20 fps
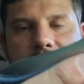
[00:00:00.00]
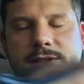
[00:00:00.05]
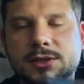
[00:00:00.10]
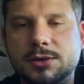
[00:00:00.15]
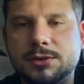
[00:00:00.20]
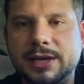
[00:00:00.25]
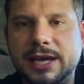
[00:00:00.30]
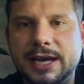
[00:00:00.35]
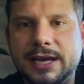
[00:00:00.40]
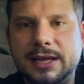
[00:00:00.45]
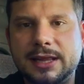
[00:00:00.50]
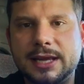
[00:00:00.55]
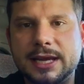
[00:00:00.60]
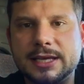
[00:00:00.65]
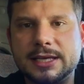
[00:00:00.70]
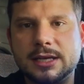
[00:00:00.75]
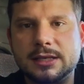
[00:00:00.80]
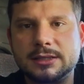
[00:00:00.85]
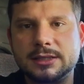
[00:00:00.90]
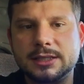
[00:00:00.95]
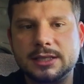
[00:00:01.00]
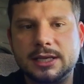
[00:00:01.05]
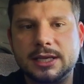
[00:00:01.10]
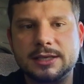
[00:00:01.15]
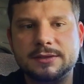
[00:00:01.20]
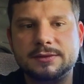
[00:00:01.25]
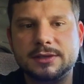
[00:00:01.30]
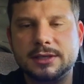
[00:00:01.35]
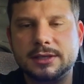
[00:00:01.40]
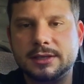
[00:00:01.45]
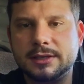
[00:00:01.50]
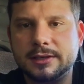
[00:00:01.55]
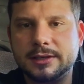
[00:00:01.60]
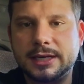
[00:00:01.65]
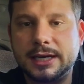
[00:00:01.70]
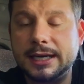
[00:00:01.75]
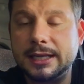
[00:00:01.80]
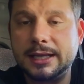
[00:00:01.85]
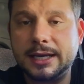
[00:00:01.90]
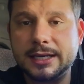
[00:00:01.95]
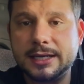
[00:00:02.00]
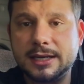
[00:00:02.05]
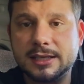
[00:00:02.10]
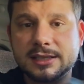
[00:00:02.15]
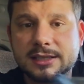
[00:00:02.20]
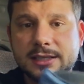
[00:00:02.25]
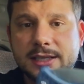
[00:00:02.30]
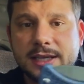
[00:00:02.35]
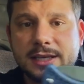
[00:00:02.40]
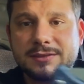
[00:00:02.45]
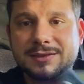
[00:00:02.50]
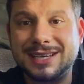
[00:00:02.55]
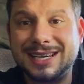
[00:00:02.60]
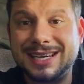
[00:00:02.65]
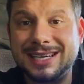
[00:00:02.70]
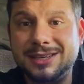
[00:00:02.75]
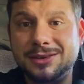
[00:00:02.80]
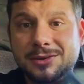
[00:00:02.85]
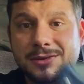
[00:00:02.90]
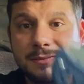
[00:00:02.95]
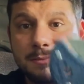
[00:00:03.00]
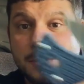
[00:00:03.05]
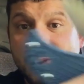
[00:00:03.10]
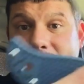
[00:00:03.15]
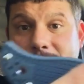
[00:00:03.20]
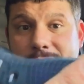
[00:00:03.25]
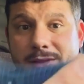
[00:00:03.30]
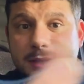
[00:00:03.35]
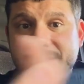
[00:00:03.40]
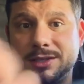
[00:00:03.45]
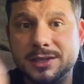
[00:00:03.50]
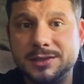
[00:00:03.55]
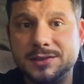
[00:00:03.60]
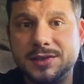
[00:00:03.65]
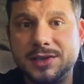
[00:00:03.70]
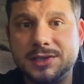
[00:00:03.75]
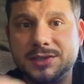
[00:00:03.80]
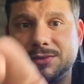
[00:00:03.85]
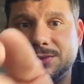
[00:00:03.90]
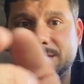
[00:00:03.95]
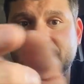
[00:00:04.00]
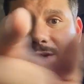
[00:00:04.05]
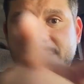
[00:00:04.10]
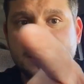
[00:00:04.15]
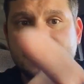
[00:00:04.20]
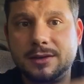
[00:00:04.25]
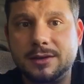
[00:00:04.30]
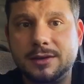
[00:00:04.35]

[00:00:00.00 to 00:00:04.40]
It's okay to like ugly knives. I like ugly knives. I own more than just this one.